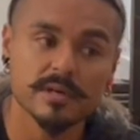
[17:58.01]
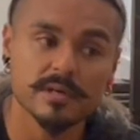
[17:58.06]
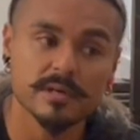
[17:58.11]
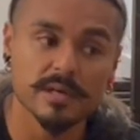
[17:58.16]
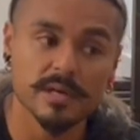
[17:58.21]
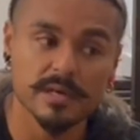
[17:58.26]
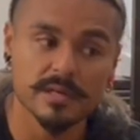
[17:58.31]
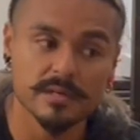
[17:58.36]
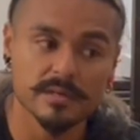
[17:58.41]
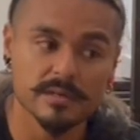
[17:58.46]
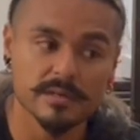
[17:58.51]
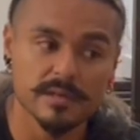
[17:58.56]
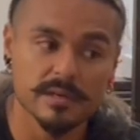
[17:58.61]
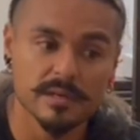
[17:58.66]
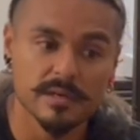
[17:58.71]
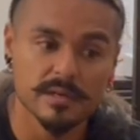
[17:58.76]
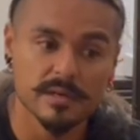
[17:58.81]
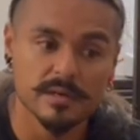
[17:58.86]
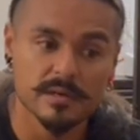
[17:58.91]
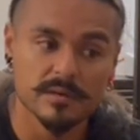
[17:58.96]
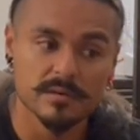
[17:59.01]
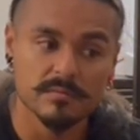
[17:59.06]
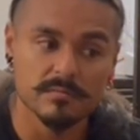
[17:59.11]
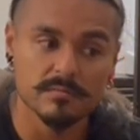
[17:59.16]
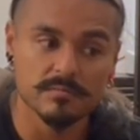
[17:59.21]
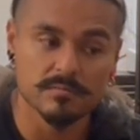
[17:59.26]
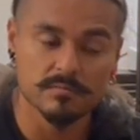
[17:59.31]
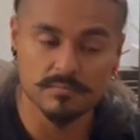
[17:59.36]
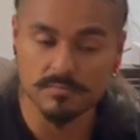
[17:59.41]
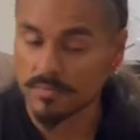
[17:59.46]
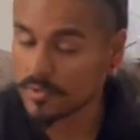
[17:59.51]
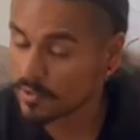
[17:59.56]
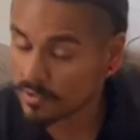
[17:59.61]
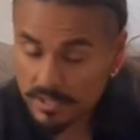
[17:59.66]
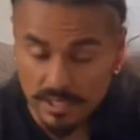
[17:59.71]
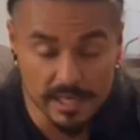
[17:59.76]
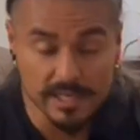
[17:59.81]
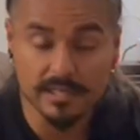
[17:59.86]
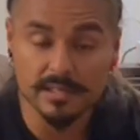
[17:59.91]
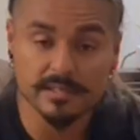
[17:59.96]
And more
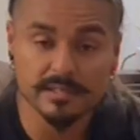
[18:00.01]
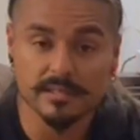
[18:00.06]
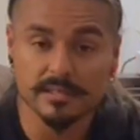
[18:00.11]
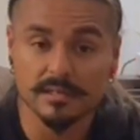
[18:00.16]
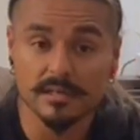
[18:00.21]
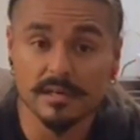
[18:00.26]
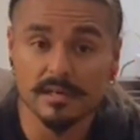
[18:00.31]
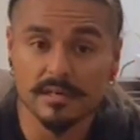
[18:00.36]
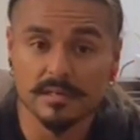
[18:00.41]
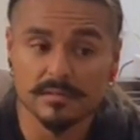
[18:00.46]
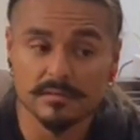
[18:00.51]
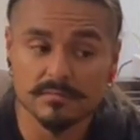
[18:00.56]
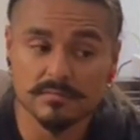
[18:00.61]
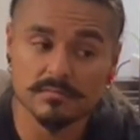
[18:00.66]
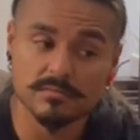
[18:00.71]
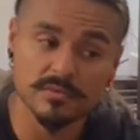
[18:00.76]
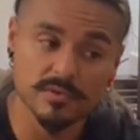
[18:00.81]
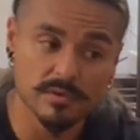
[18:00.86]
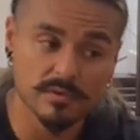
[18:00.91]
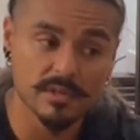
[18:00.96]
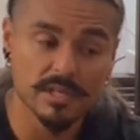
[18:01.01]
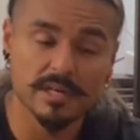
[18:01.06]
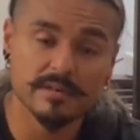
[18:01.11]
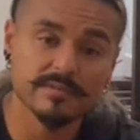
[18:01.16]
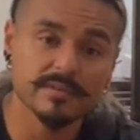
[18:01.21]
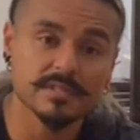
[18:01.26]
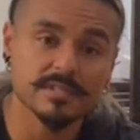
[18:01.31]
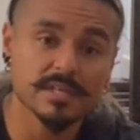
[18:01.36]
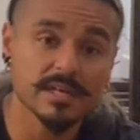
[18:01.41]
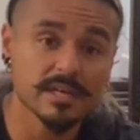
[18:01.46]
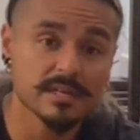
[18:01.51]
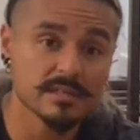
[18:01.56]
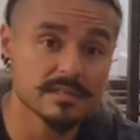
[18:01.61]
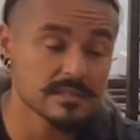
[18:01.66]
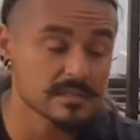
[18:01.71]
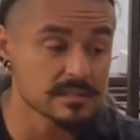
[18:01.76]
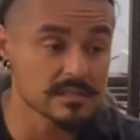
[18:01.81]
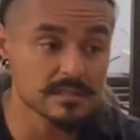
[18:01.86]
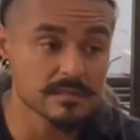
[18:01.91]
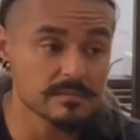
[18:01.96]
likely than not, real life attack
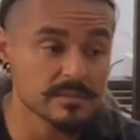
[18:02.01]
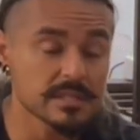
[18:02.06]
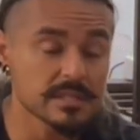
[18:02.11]
is going to be